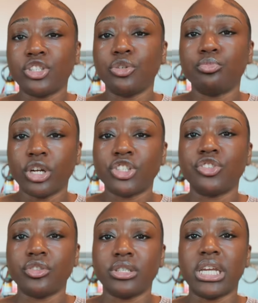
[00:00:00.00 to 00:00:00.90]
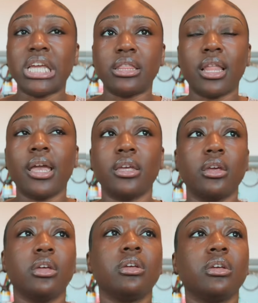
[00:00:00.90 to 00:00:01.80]
you brushed your teeth. Like,
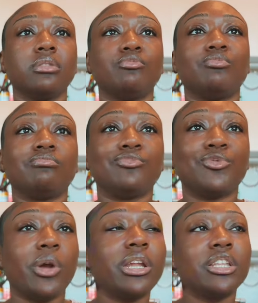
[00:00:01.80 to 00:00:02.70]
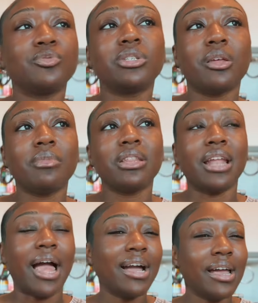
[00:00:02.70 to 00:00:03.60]
granted, this was something
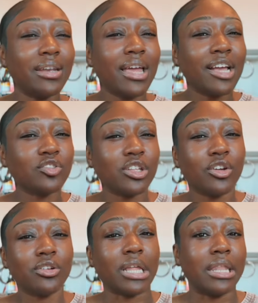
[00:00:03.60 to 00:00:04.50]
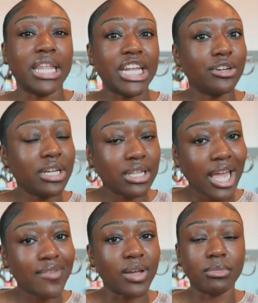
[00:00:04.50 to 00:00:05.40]
that I kind of actually learned later in
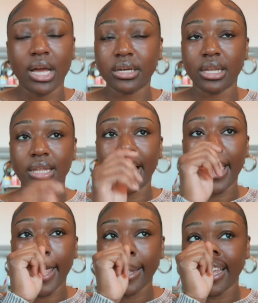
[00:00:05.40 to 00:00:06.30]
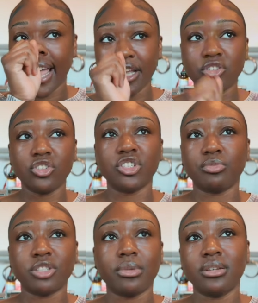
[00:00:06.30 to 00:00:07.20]
life. I'm not gonna lie. Like, I used to just
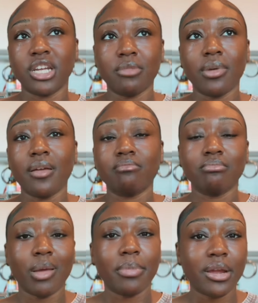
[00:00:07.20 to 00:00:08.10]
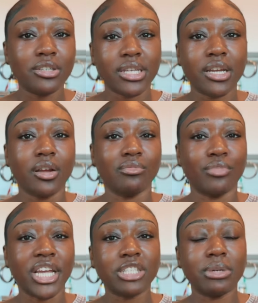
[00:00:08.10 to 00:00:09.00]
brush my teeth. My parents like
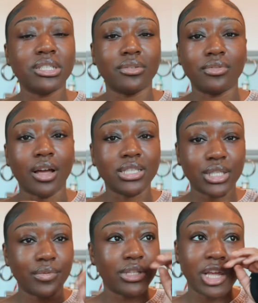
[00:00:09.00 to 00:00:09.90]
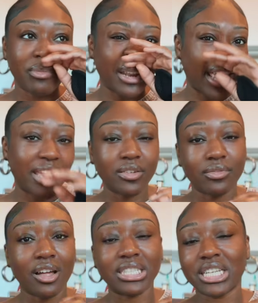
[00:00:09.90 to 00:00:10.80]
raised me to floss and everything, but I hated
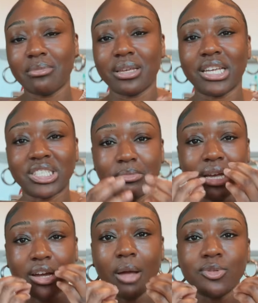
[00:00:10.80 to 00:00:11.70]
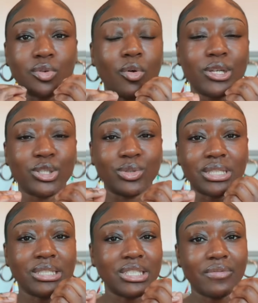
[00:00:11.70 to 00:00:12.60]
flossing because my gums were always so
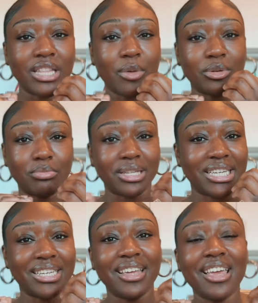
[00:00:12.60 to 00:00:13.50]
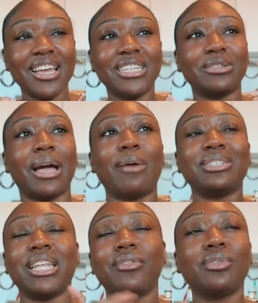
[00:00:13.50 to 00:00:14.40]
sensitive and they would bleed. So I was
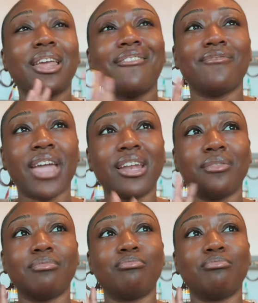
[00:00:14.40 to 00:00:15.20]
never really a fan of